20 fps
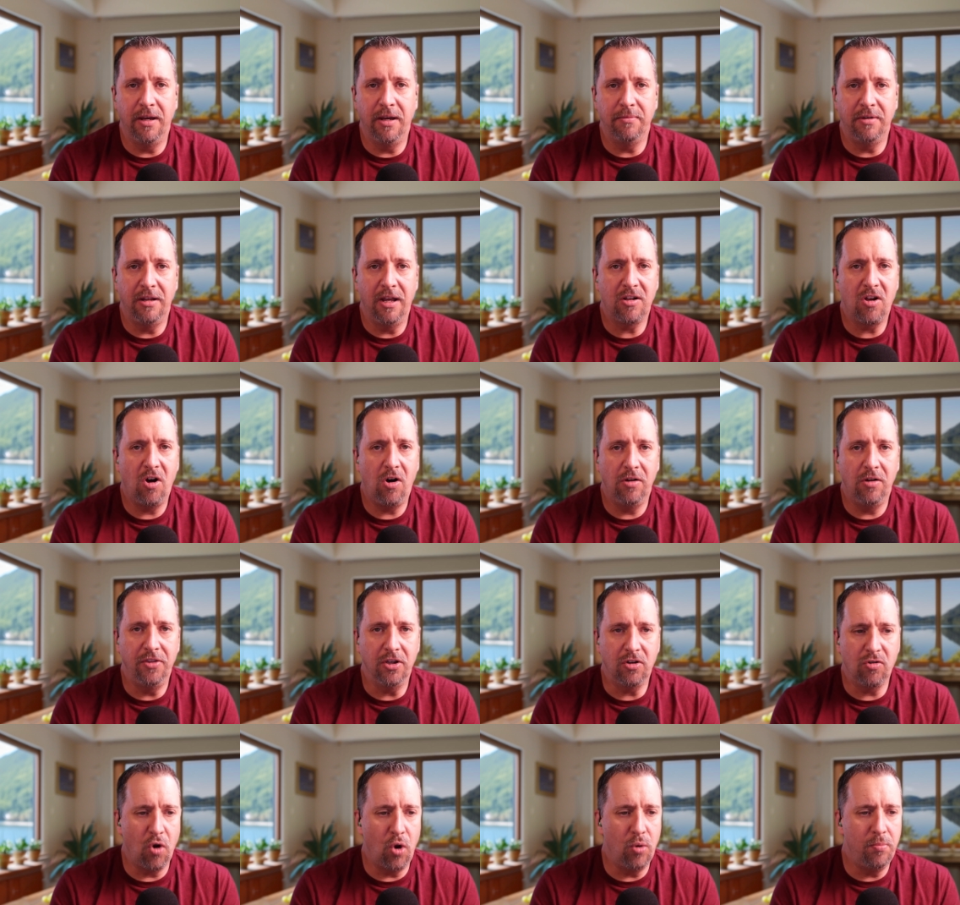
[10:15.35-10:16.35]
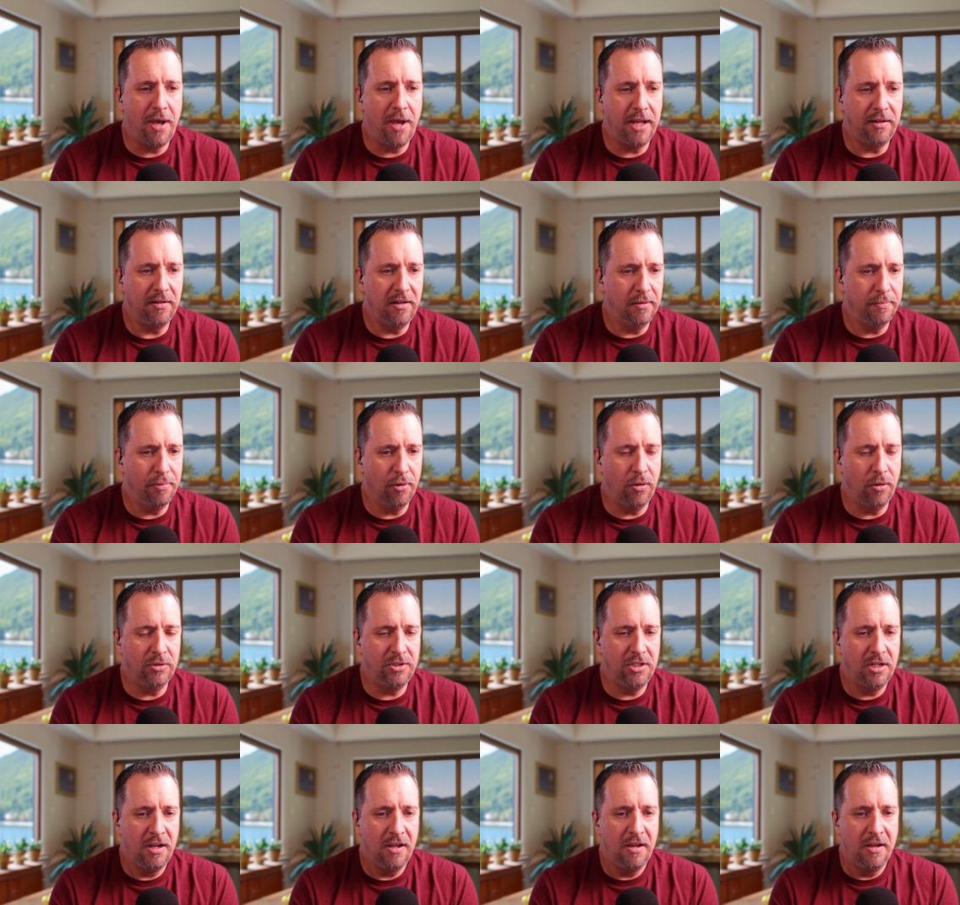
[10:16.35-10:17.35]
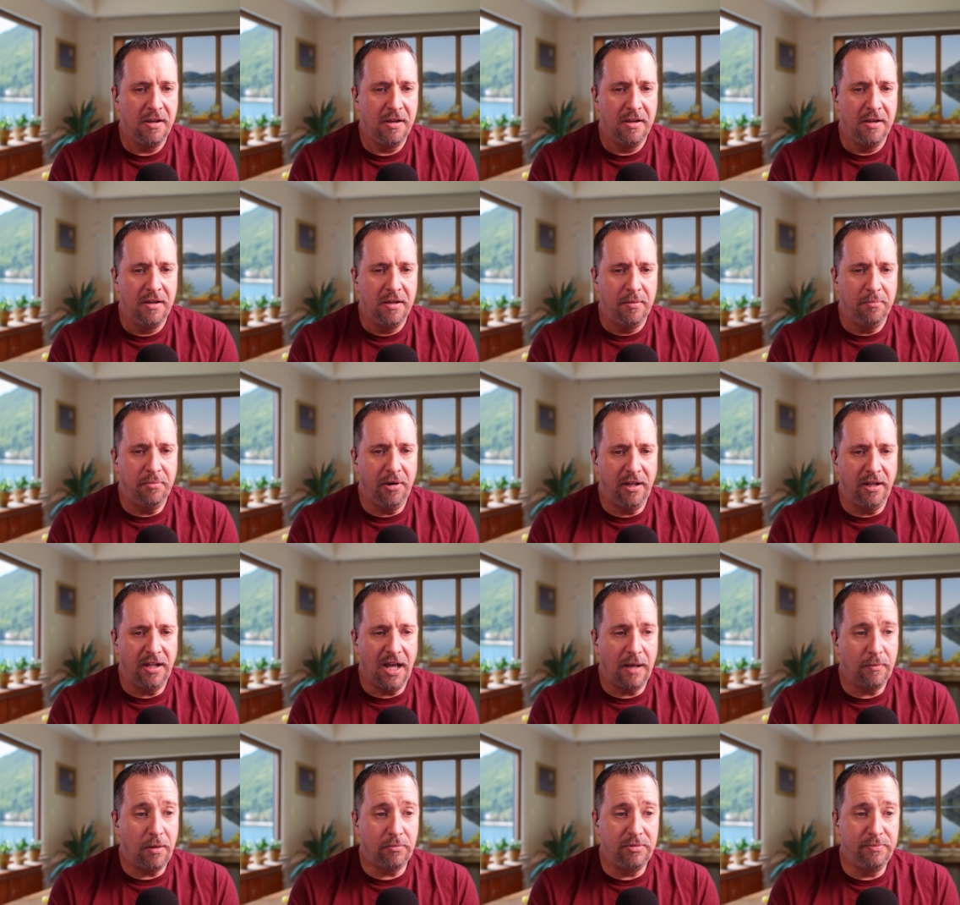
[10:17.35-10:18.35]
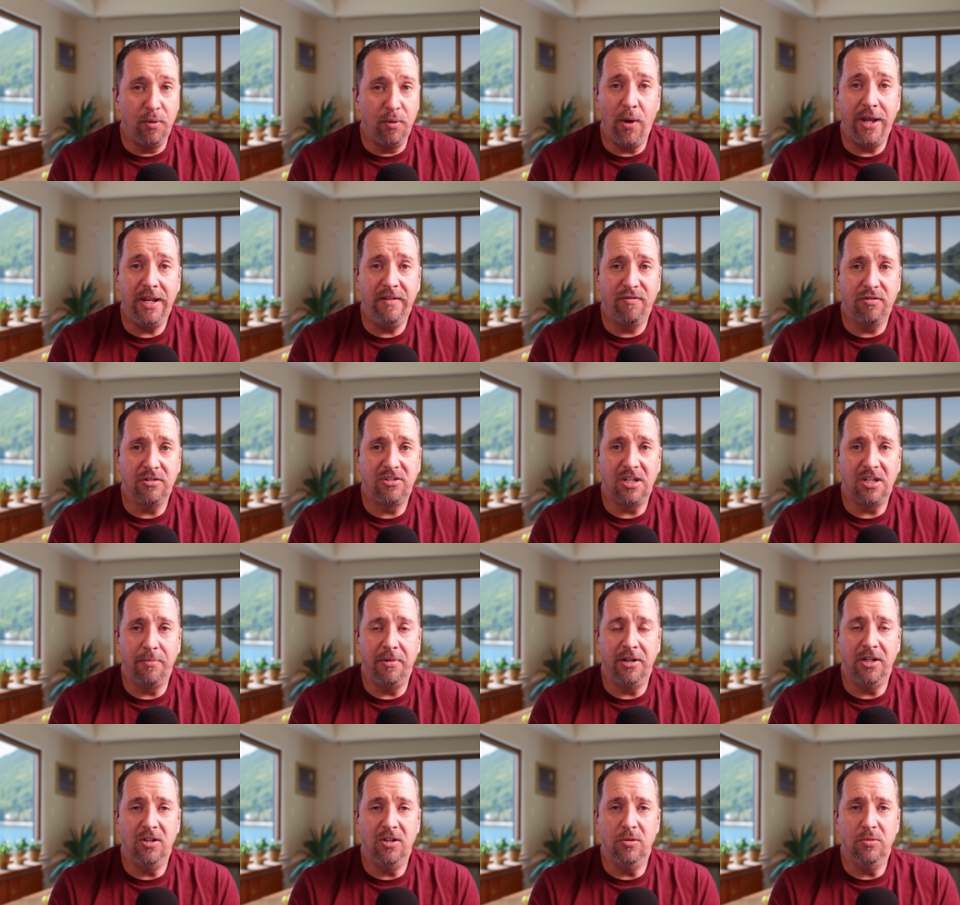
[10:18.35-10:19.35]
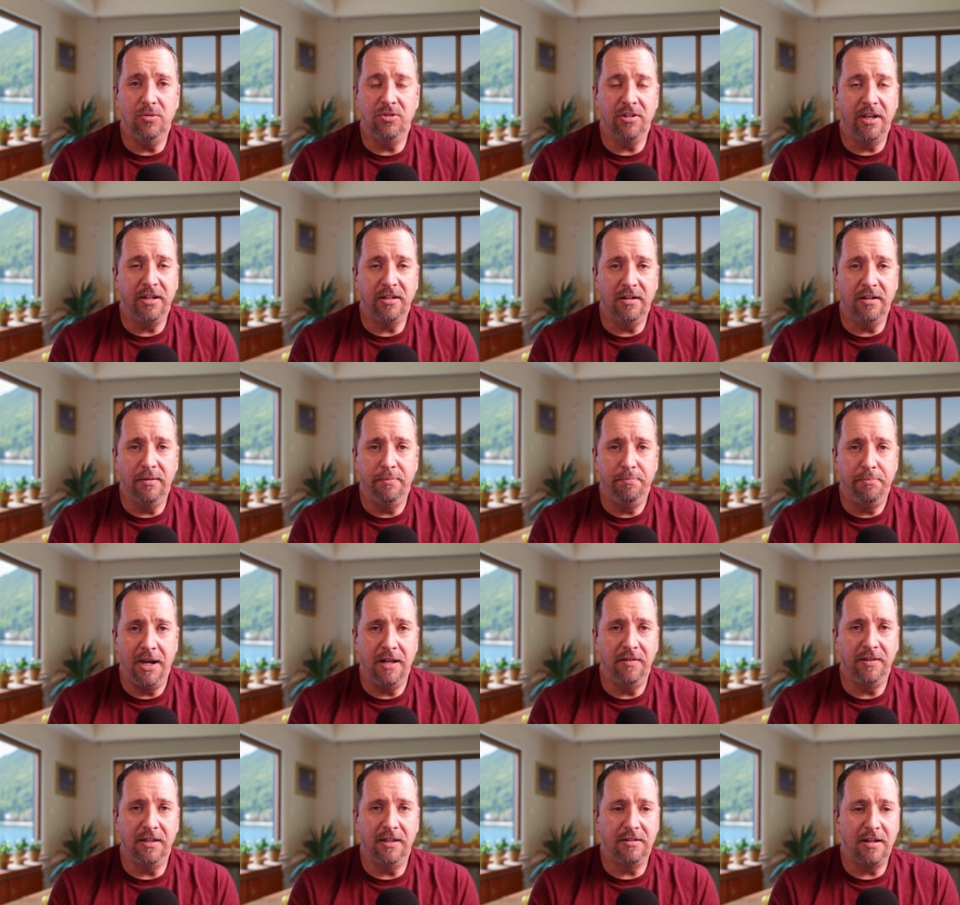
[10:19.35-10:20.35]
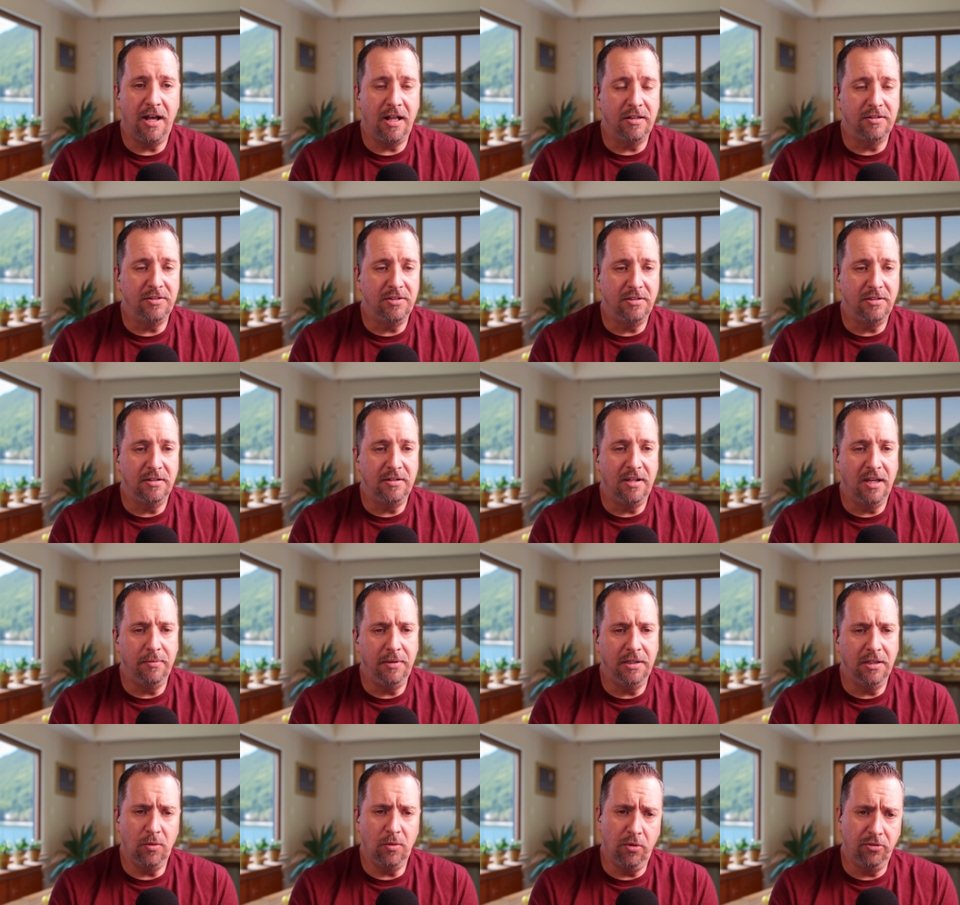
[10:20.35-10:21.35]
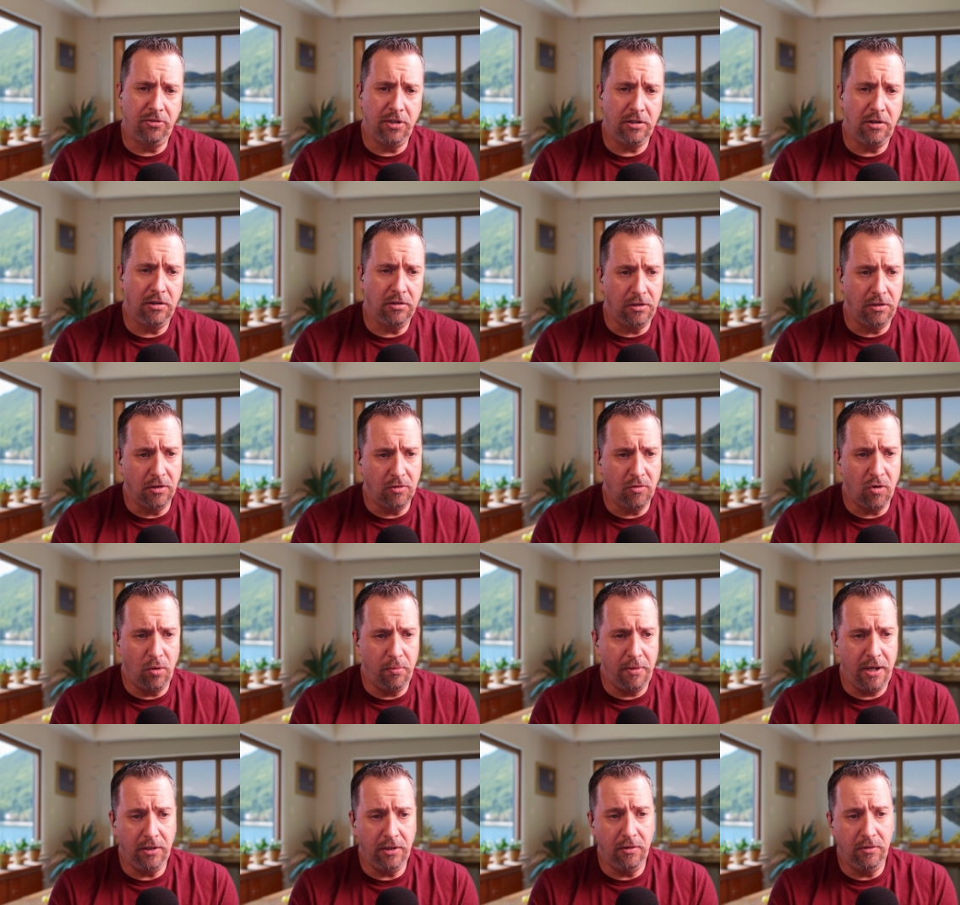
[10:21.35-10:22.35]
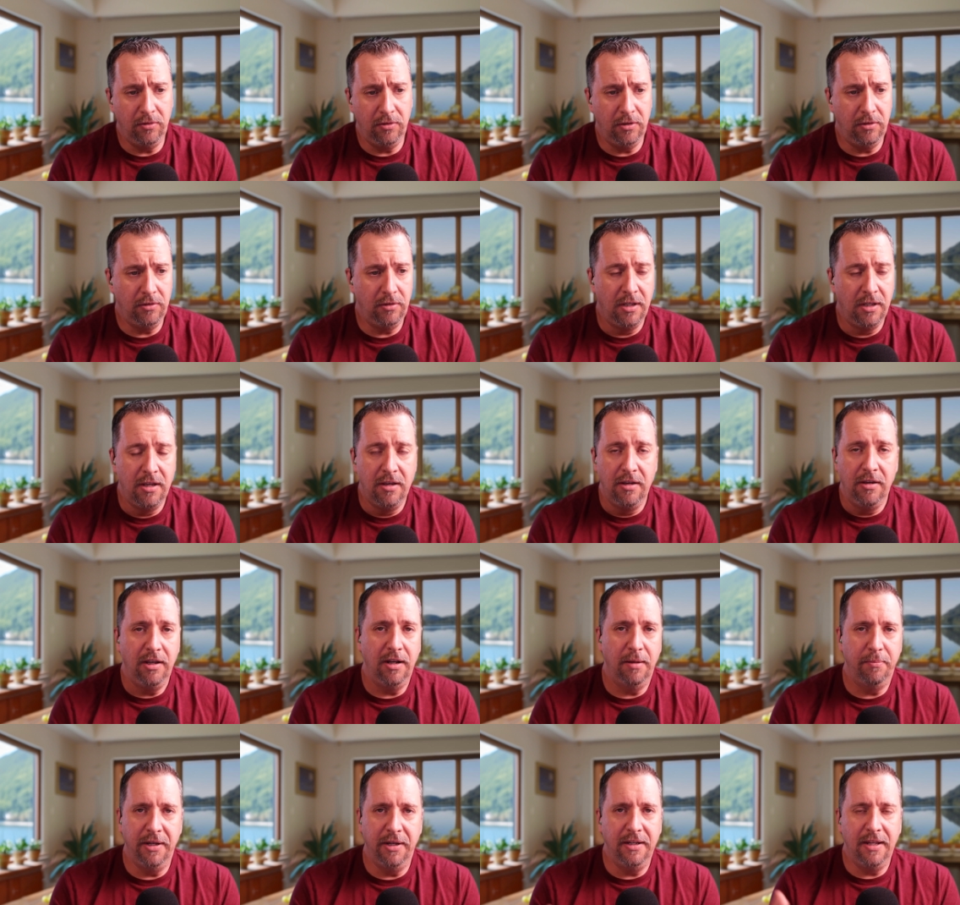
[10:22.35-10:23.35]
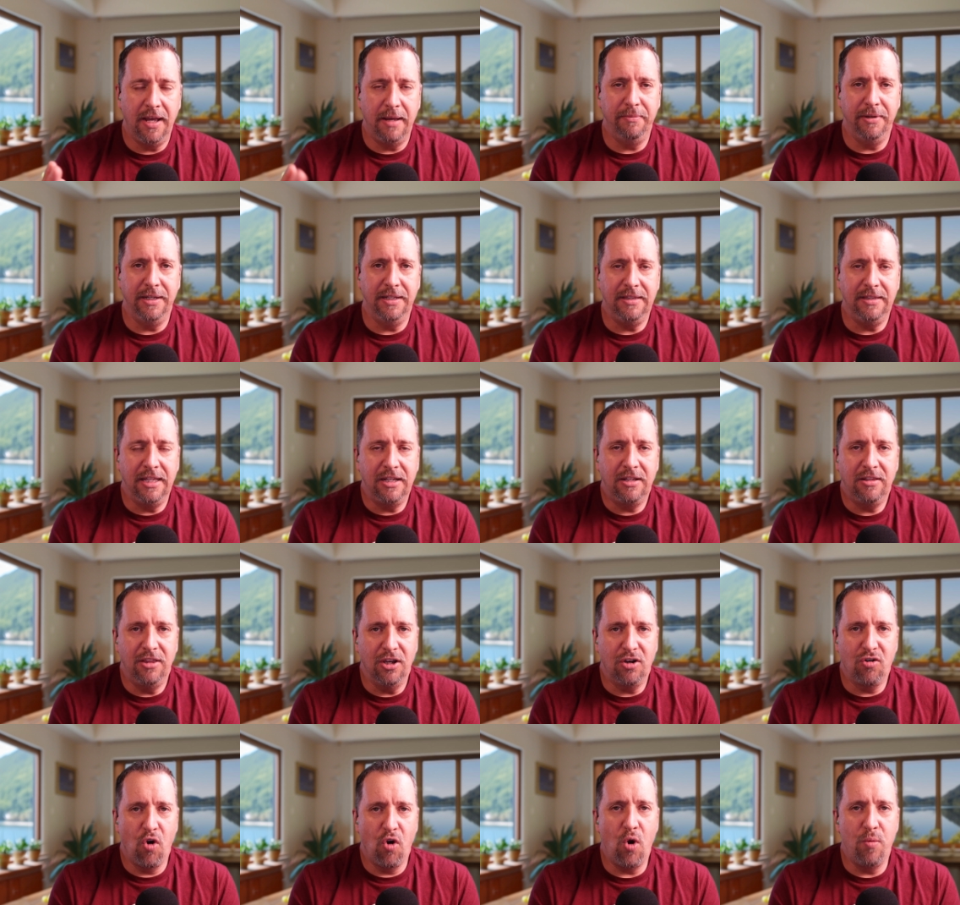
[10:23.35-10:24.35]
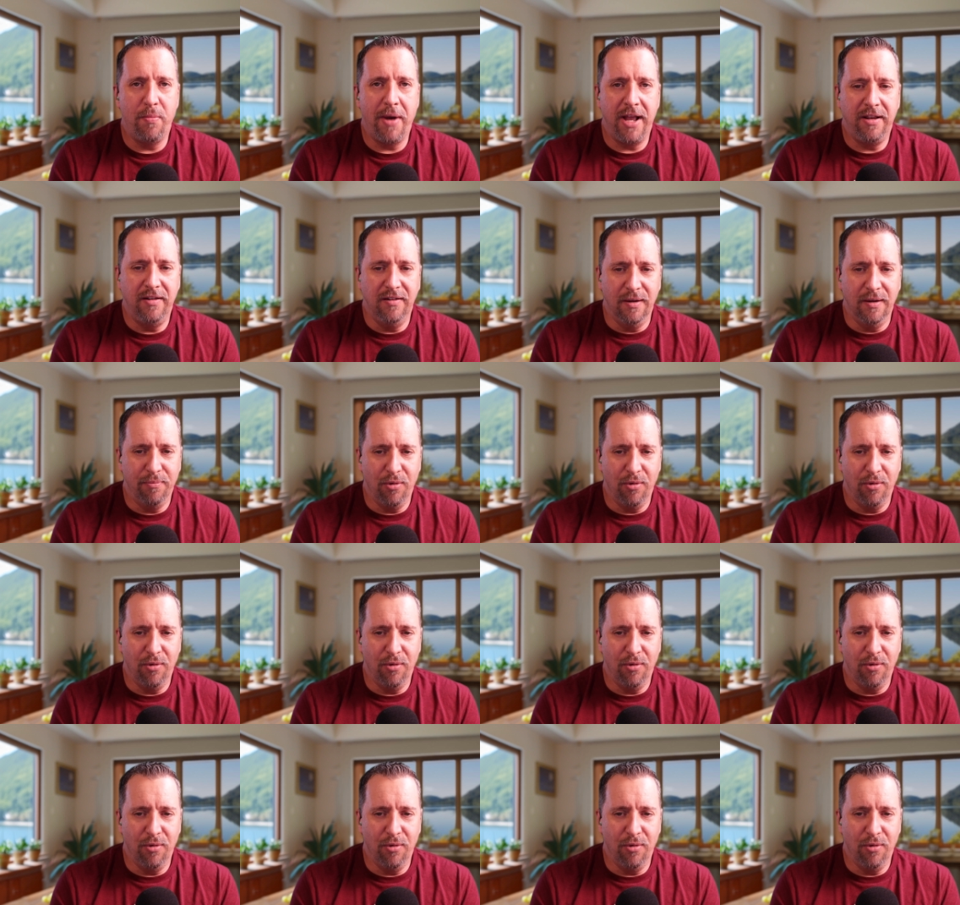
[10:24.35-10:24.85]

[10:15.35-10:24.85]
I, I call it the Cro Magnon approach but i have been waiting for somebody who's like a paleontologist to tell me, like, well, technically the Cro-Magnon didn't, you know. But but the the Cro-Magnon